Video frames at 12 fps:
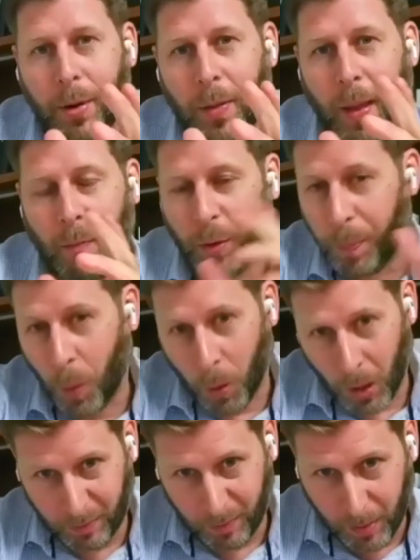that we're
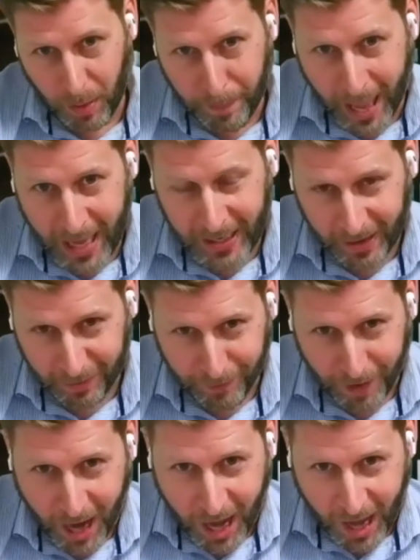borrowing from the bank at
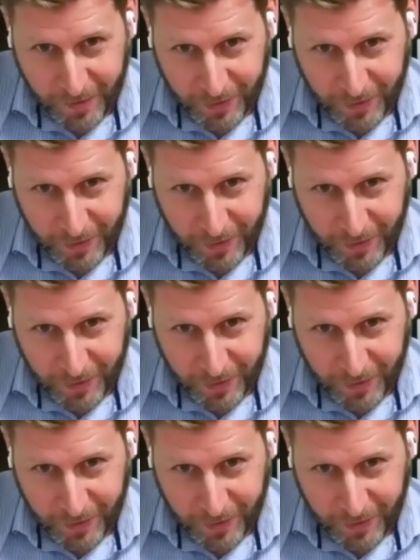5.